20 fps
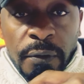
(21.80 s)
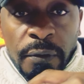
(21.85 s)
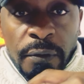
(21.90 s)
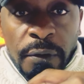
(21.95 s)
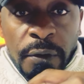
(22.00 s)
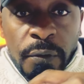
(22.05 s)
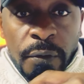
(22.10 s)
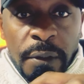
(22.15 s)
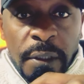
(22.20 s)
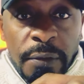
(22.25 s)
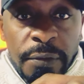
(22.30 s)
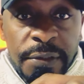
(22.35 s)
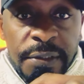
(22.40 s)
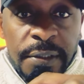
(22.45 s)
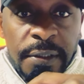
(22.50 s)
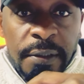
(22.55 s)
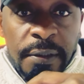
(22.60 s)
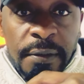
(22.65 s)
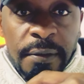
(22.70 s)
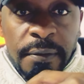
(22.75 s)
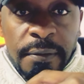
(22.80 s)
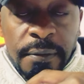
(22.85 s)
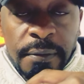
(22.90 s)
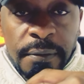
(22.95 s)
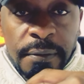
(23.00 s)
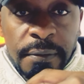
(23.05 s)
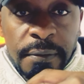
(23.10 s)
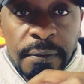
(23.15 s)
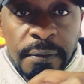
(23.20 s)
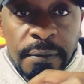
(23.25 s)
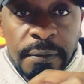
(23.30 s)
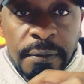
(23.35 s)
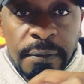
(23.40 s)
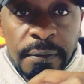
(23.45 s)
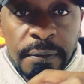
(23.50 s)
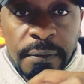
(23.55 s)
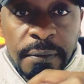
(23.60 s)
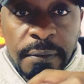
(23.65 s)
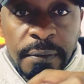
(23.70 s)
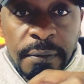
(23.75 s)
You will now see
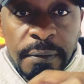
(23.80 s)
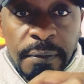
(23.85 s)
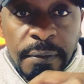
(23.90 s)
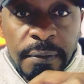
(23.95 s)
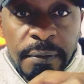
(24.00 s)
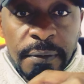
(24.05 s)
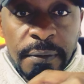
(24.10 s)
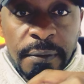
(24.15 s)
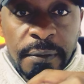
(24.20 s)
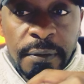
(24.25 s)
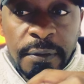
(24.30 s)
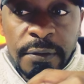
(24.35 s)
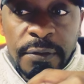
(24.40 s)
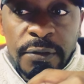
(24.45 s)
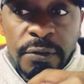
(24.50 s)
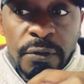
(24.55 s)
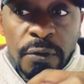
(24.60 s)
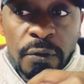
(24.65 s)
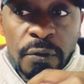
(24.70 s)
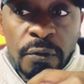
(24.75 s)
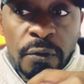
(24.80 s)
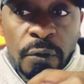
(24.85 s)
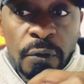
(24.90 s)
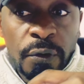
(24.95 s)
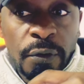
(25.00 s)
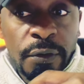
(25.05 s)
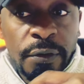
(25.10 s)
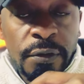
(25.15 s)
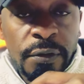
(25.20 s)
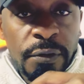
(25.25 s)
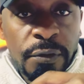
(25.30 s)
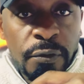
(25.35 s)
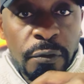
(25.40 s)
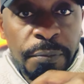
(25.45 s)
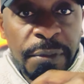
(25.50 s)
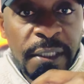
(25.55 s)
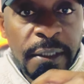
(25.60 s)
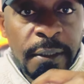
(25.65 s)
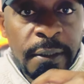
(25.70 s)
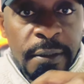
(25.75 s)
this so-called to
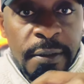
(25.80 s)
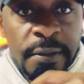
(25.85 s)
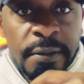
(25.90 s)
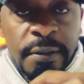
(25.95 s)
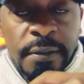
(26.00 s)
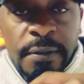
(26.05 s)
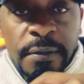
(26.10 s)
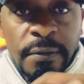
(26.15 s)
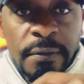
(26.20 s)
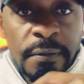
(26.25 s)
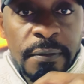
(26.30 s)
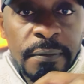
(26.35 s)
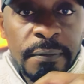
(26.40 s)
be ex